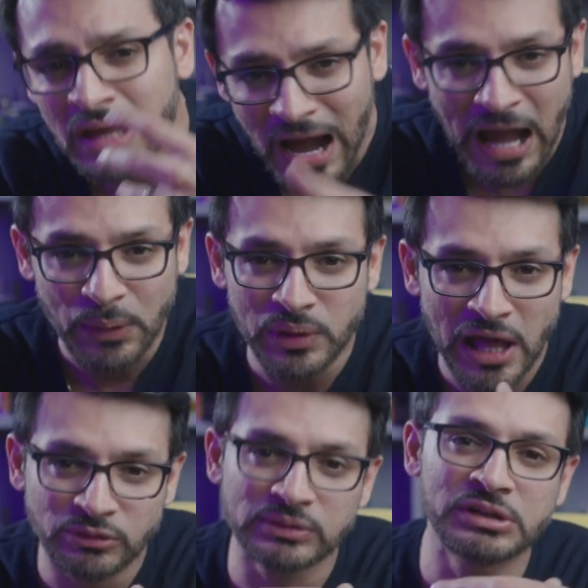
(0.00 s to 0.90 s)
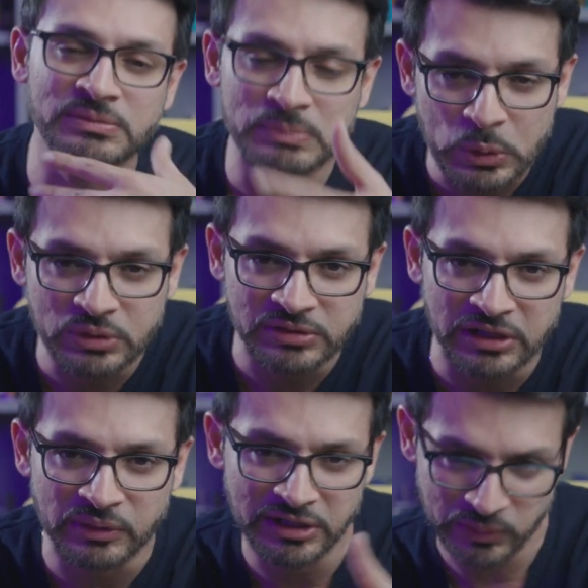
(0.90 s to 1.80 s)
I would actually smoke
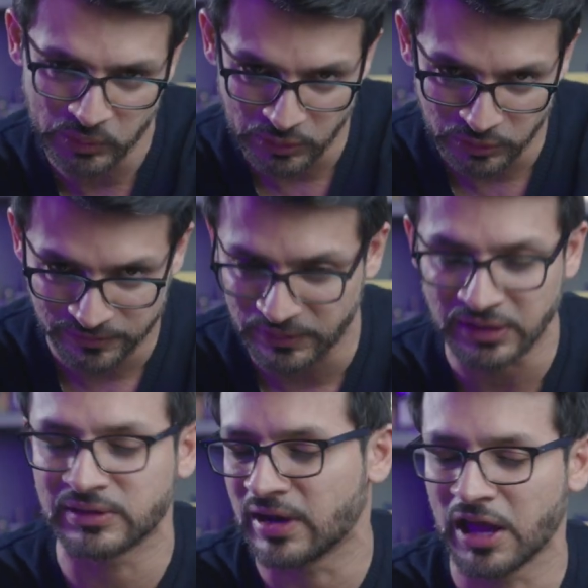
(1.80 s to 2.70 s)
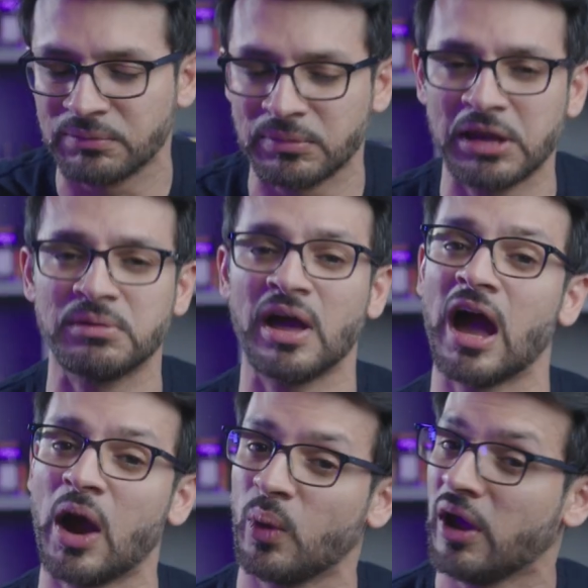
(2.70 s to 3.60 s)
cigarettes with those friends that I had made.
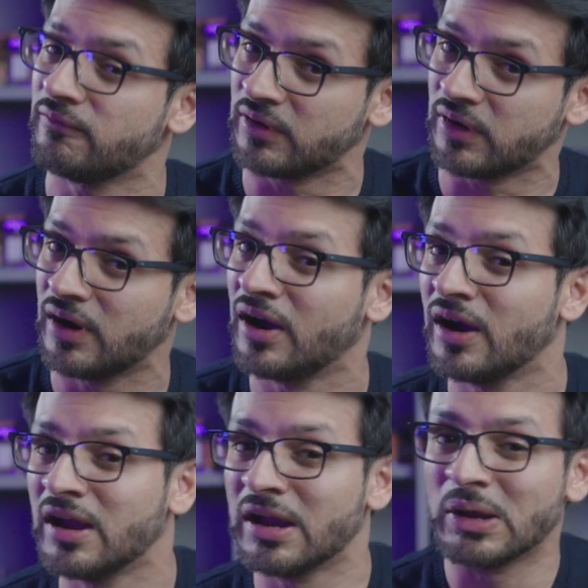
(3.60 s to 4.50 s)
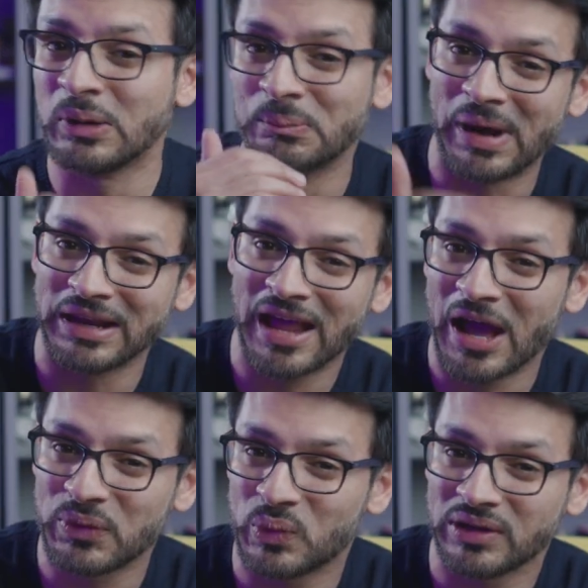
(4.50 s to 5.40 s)
However, my
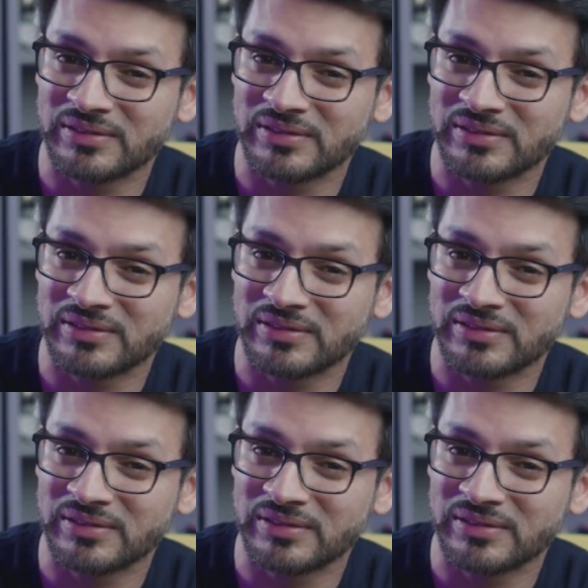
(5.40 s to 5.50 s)
dad once